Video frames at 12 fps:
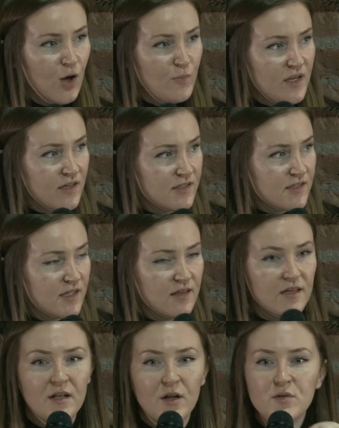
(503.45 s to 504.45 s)
Because in
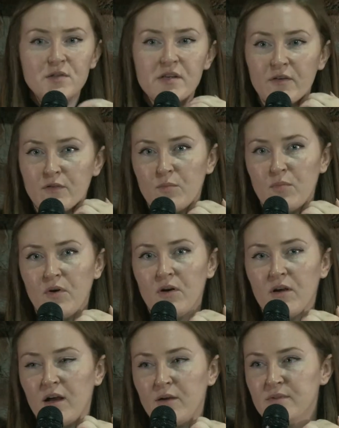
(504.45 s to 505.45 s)
the closing of the
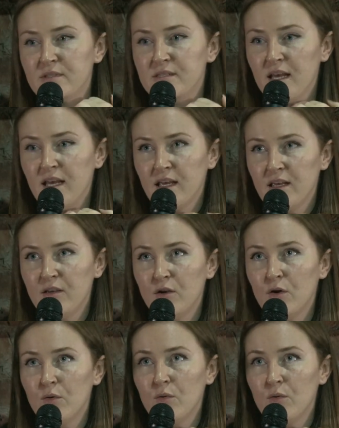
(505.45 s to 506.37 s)
book, I was saying,